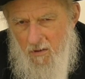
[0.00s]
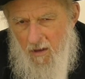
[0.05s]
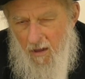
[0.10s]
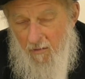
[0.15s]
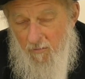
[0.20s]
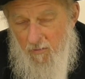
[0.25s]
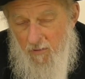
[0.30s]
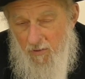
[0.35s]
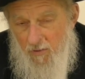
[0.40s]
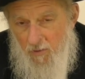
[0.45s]

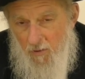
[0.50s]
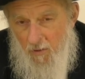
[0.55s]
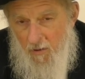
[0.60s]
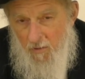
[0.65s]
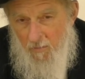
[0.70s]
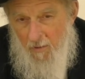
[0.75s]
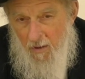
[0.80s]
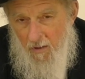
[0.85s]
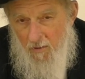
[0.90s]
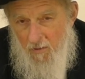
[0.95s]
Have we thought
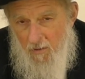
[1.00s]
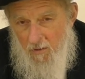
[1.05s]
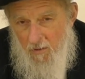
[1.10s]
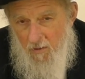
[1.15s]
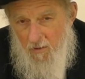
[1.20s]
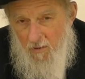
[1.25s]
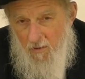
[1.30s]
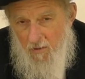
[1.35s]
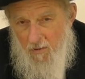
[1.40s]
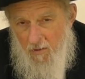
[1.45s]
about it?
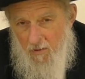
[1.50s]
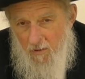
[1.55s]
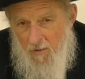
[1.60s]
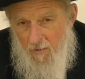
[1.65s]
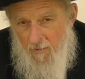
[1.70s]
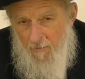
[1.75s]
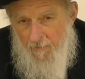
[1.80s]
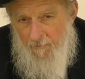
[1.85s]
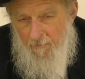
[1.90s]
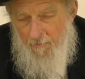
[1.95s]

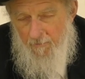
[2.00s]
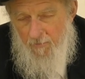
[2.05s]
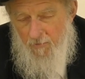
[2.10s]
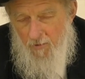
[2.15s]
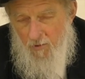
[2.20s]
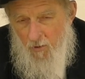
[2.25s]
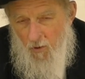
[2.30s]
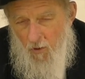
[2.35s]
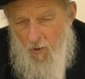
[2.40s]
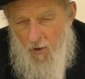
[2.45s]

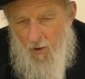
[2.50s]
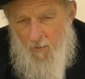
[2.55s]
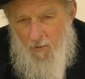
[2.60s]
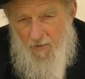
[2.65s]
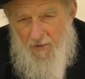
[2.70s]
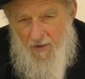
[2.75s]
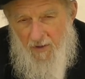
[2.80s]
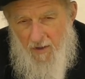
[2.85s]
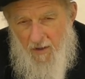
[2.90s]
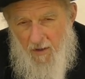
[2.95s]
Or are we
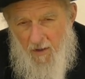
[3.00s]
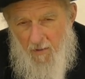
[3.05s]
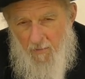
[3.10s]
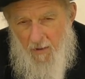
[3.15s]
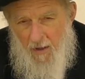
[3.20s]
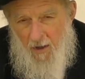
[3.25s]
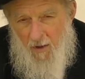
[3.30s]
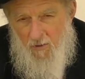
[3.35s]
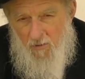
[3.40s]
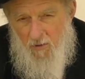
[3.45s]
thinking
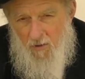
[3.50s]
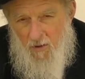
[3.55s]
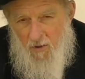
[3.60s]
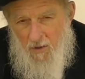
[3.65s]
about